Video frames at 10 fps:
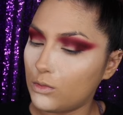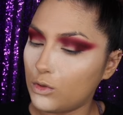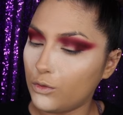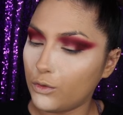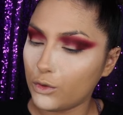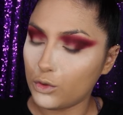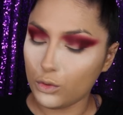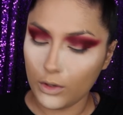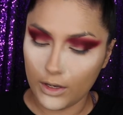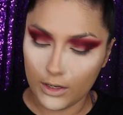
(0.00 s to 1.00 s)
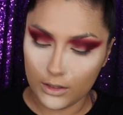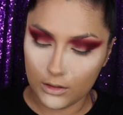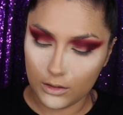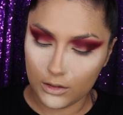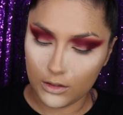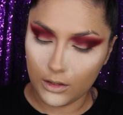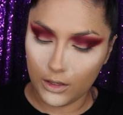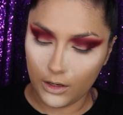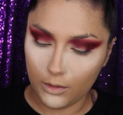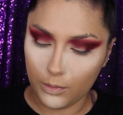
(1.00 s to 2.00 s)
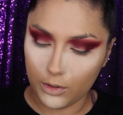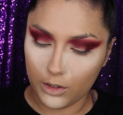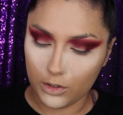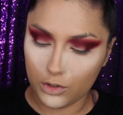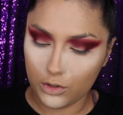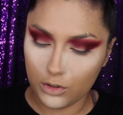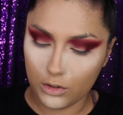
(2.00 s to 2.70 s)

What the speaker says: 242S. It's a synthetic brush.